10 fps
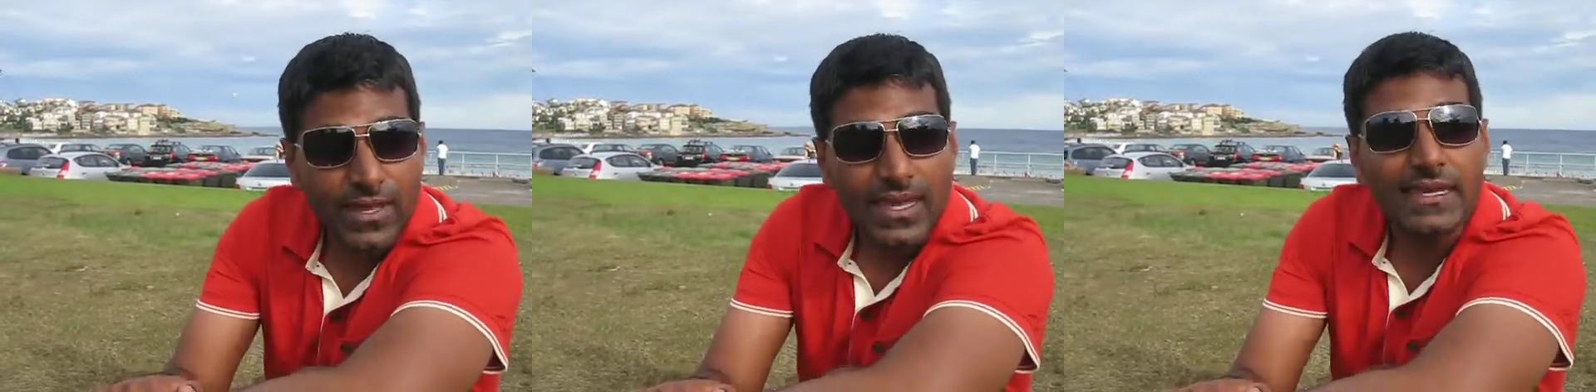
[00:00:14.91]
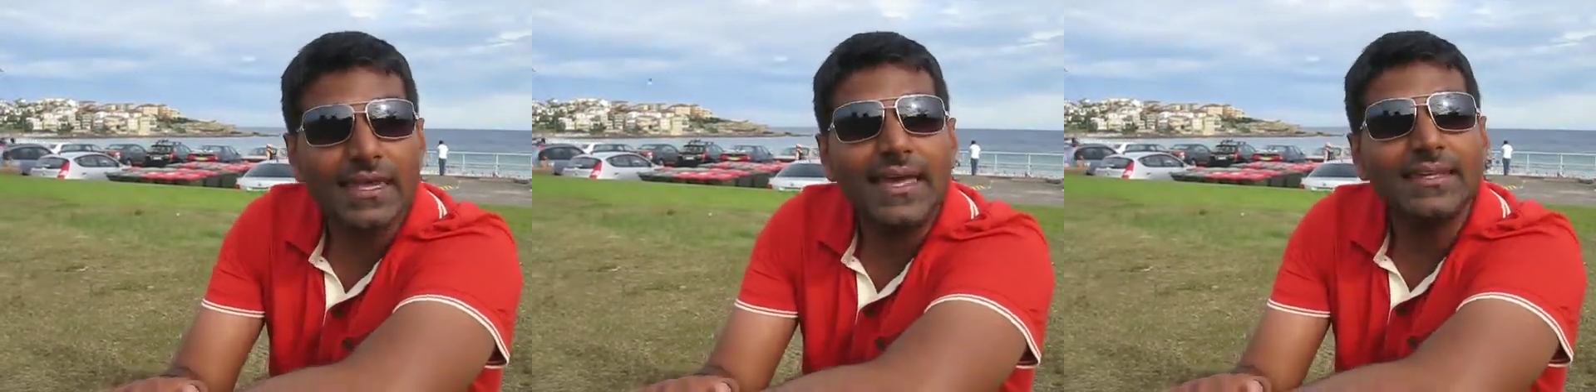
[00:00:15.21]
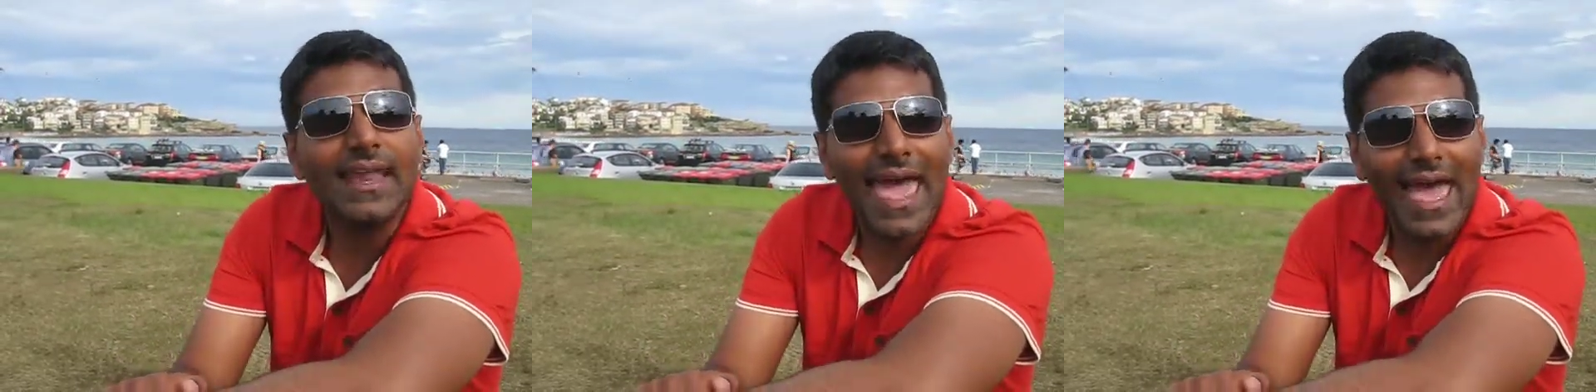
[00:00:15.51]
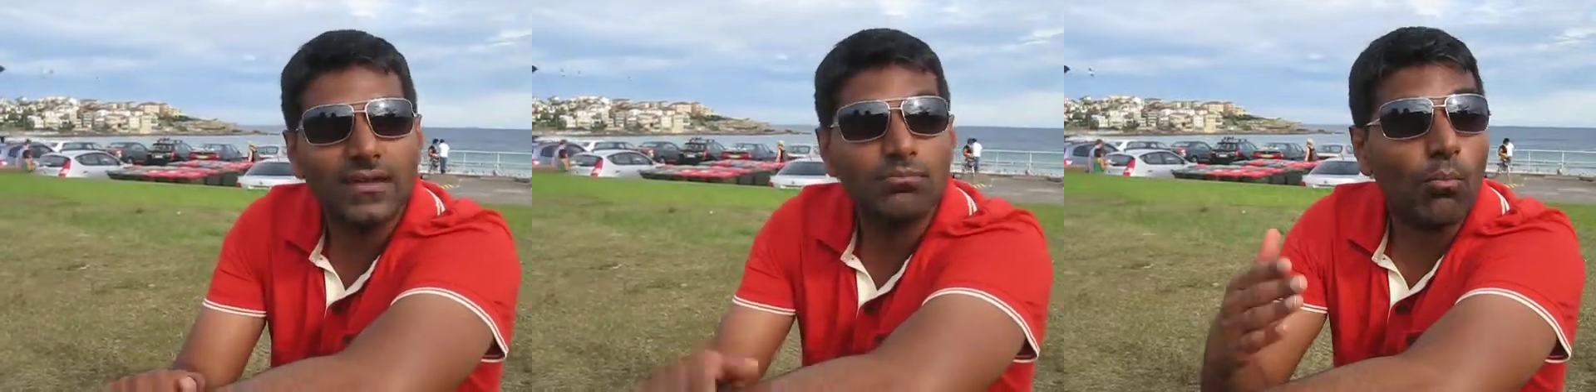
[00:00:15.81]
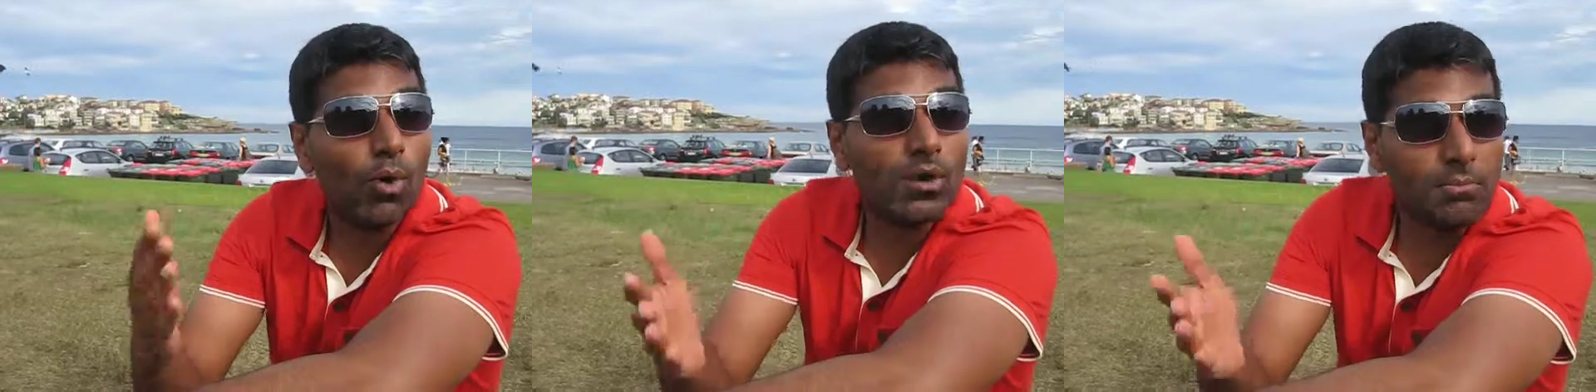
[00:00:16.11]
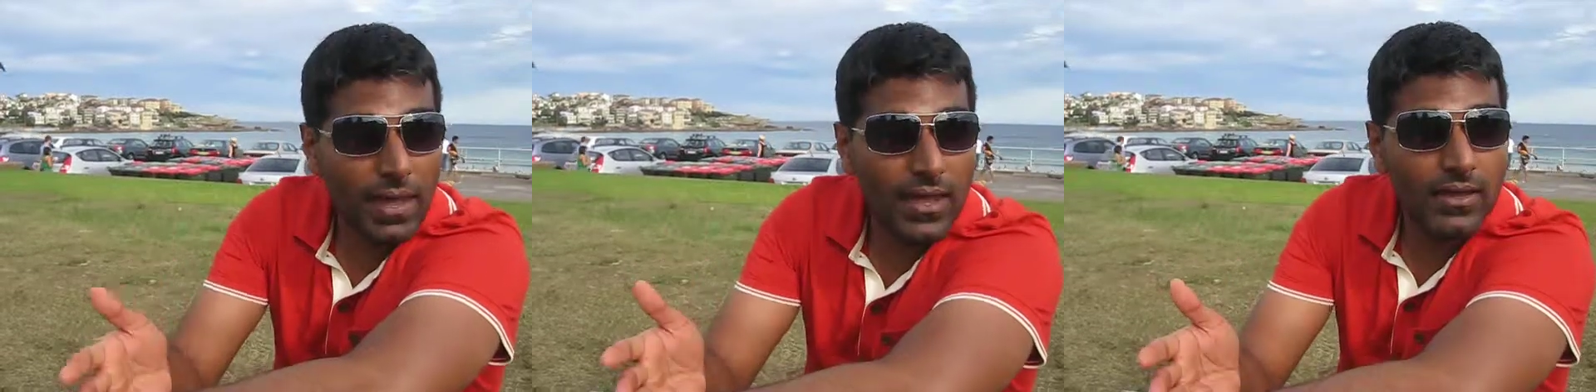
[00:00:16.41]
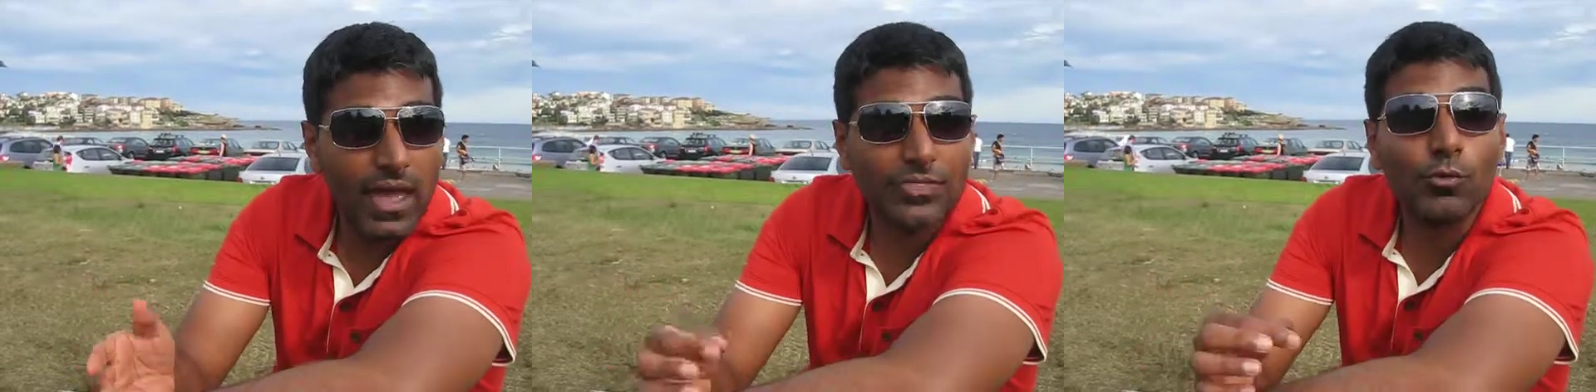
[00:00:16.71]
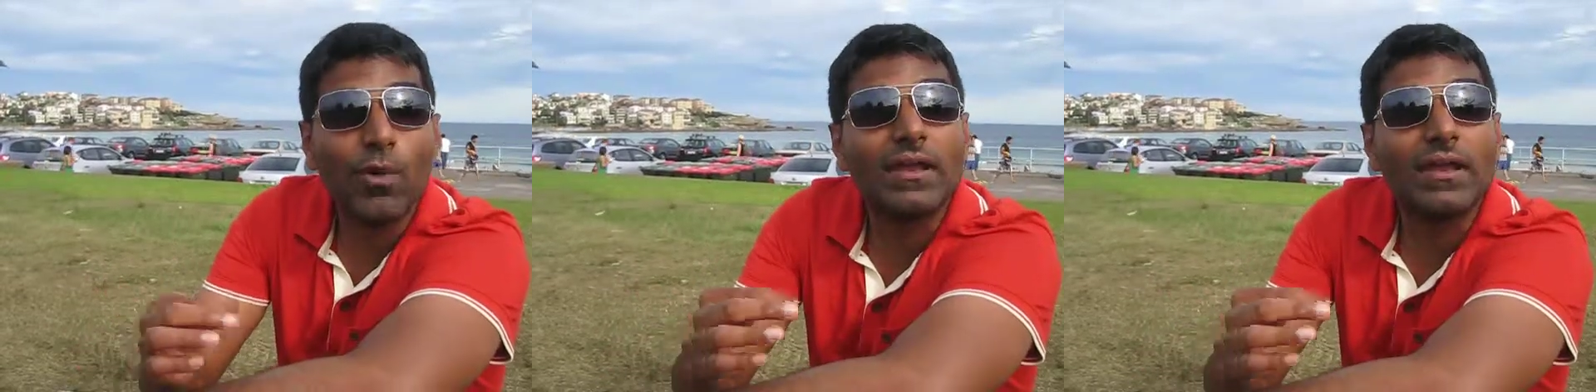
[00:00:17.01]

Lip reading: He landed at Moreton Bay at the Red